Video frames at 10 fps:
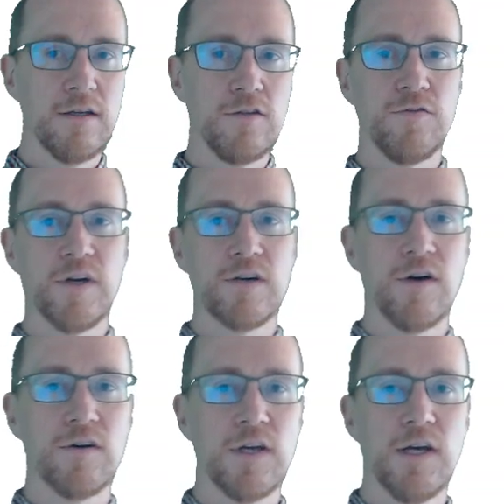figure
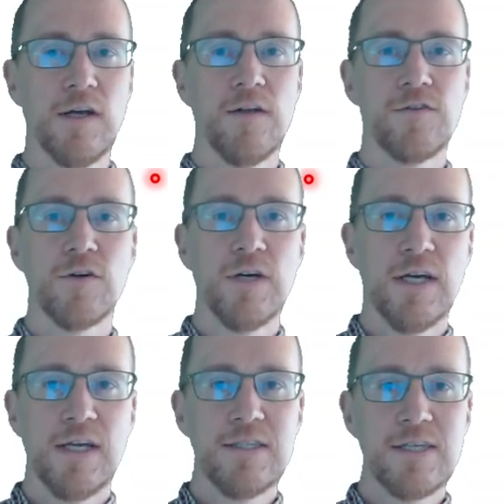out. So
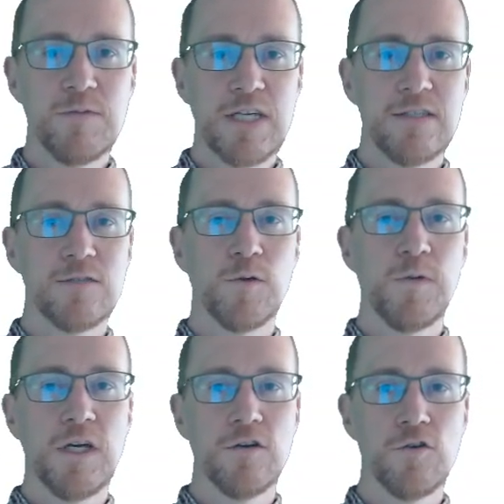in some sense, what we
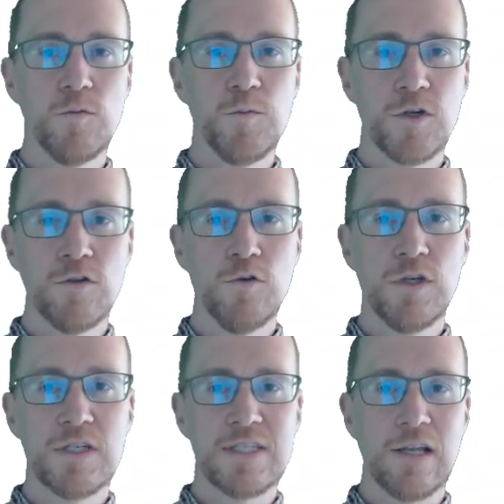can conclude
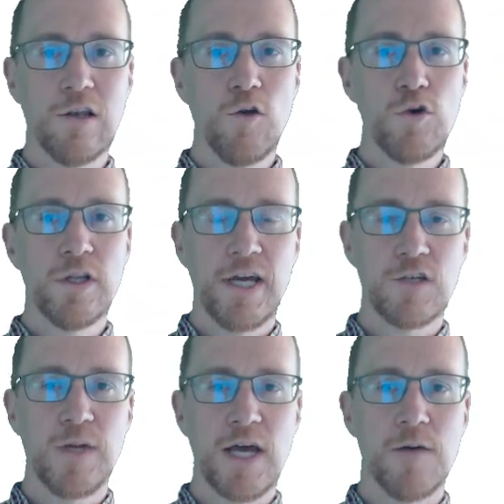is that local
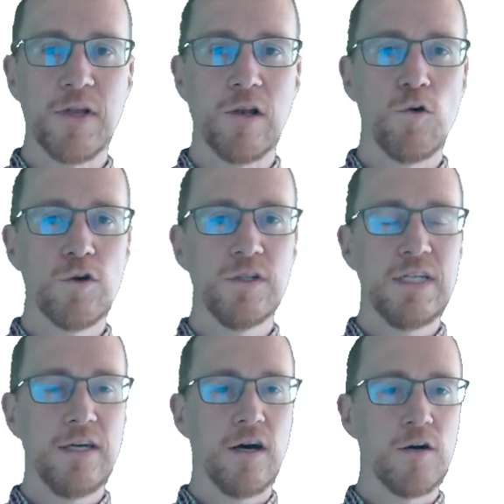HBM and local
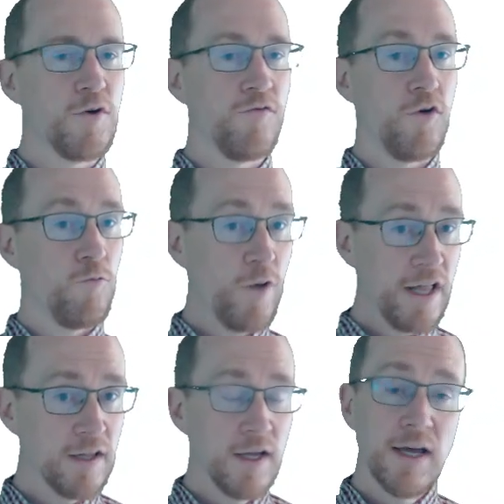DDR perform
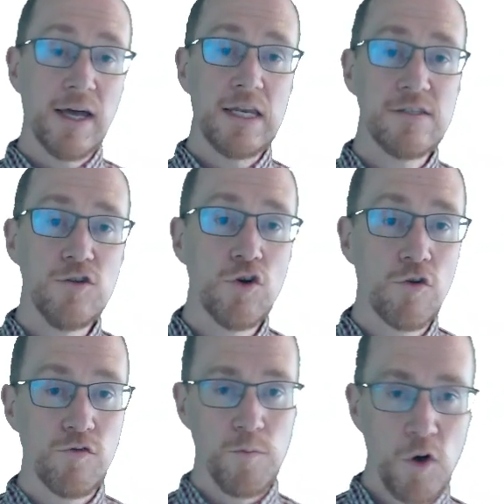well, and as you go
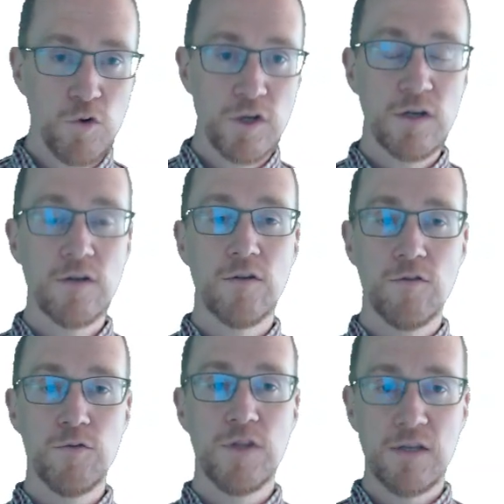remote
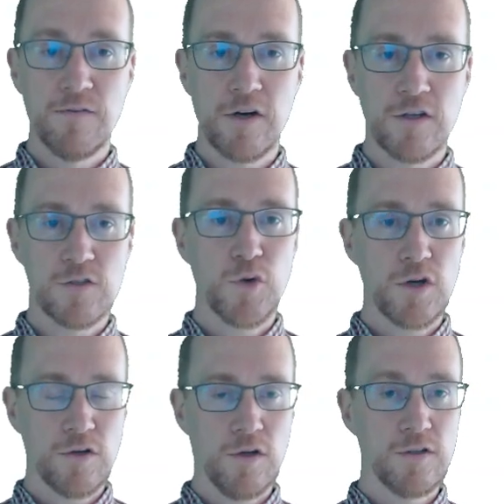through the various
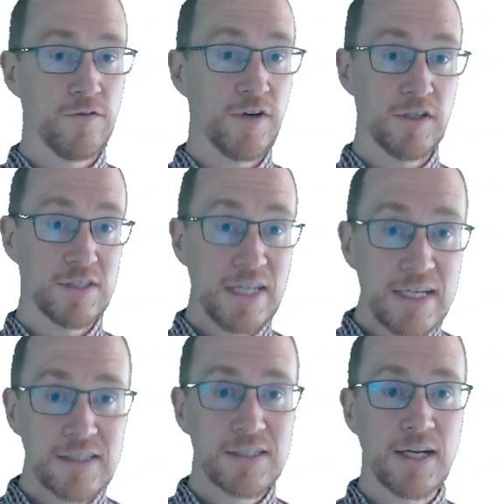protocols or various
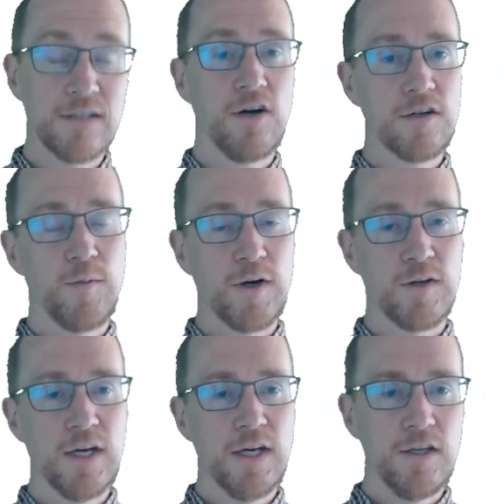links that I talked about,
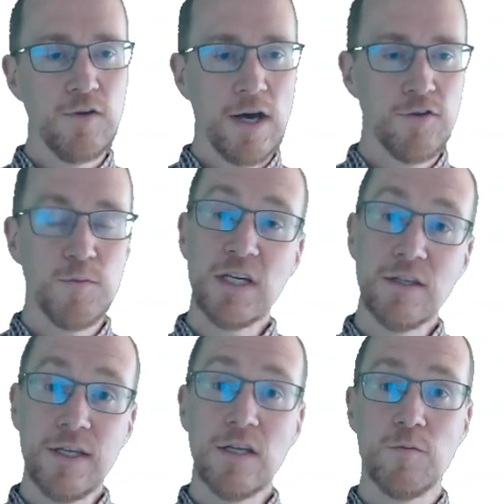you have to be a
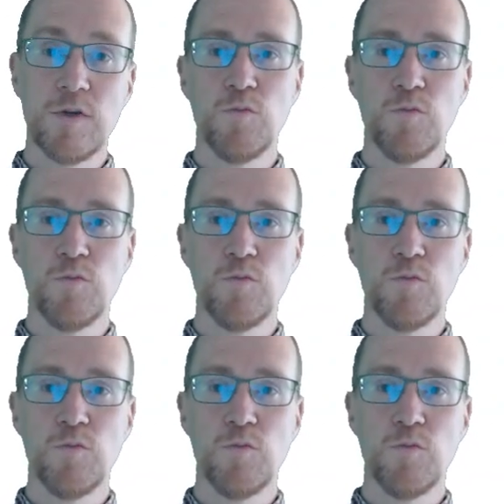little bit more